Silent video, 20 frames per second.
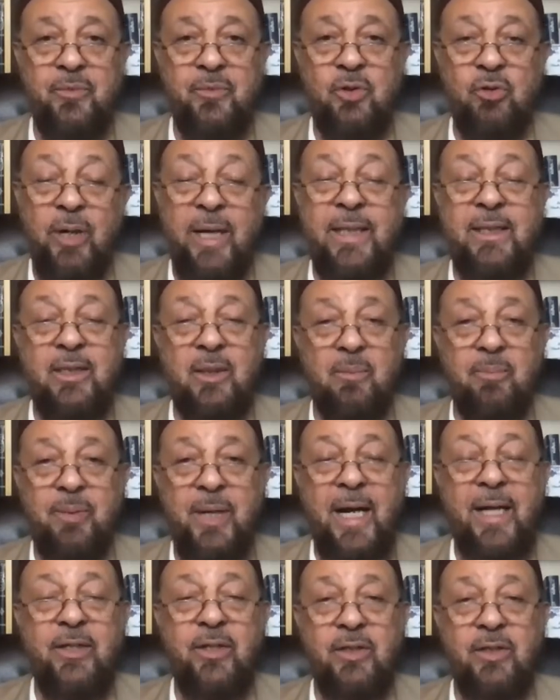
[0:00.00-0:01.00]
great
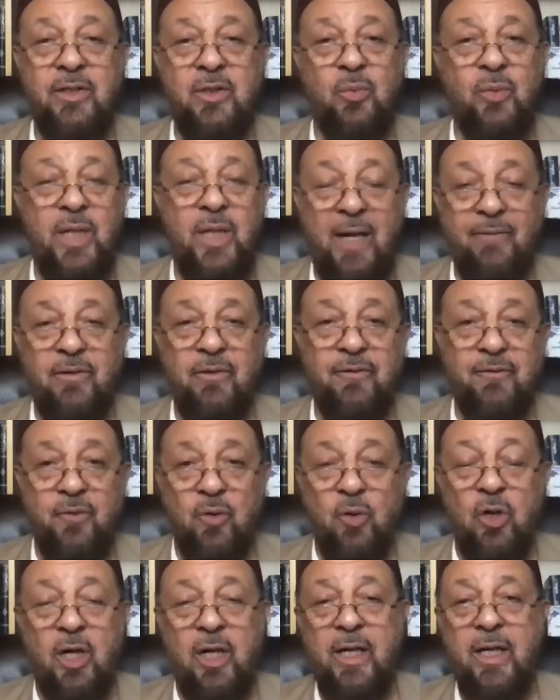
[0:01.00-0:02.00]
companions, and we have the
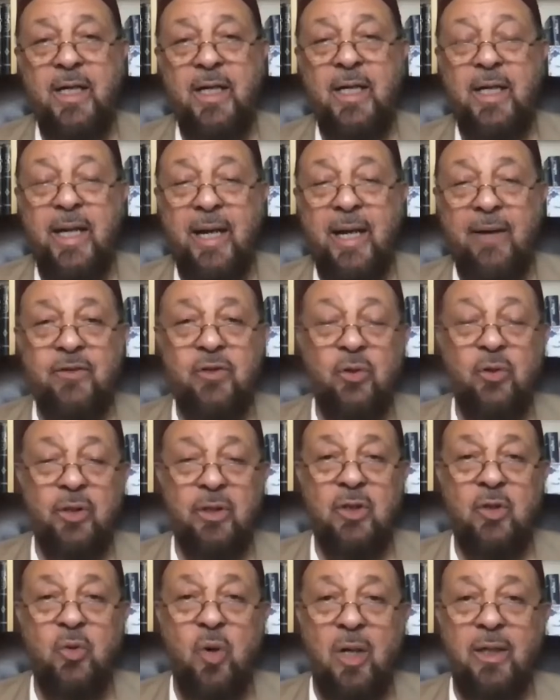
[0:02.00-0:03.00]
four, have
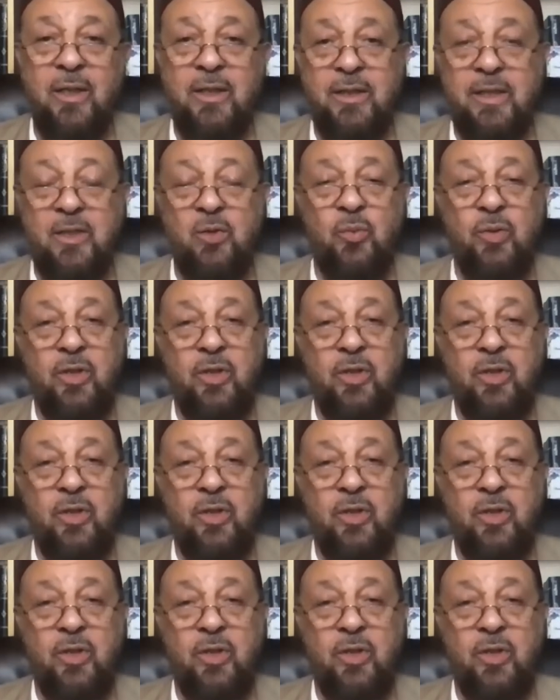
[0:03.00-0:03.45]
certain qualities.